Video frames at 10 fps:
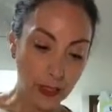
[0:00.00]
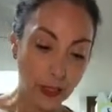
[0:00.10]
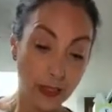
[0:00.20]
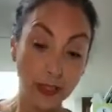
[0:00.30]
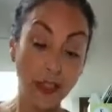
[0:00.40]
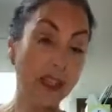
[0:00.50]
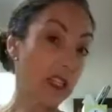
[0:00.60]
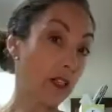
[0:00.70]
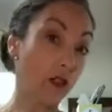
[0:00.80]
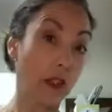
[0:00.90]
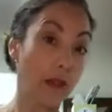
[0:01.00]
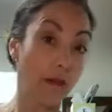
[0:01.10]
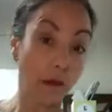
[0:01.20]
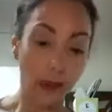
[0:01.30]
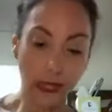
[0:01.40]
This is actually for
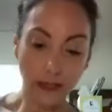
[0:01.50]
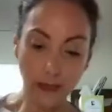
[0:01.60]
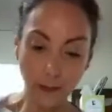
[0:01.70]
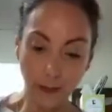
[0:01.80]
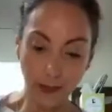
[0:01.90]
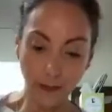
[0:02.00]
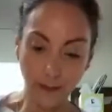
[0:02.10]
plants, but